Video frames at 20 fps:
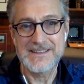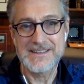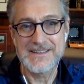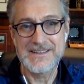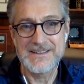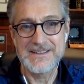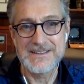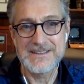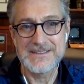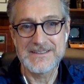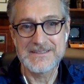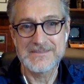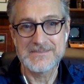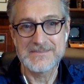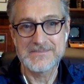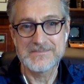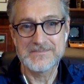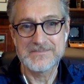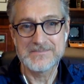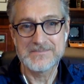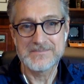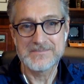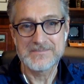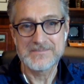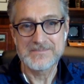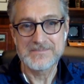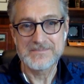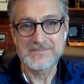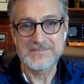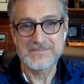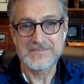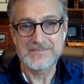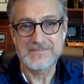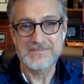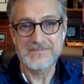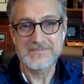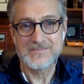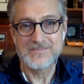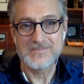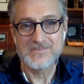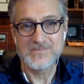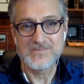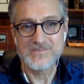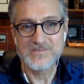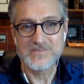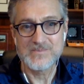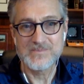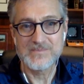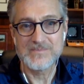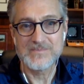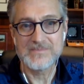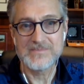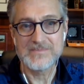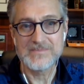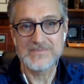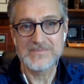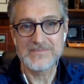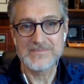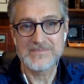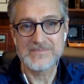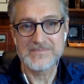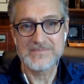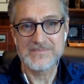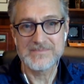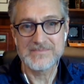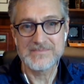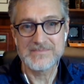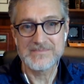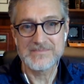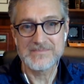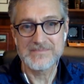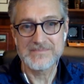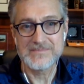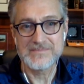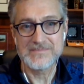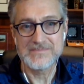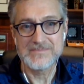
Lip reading: No words are spoken by the person on screen.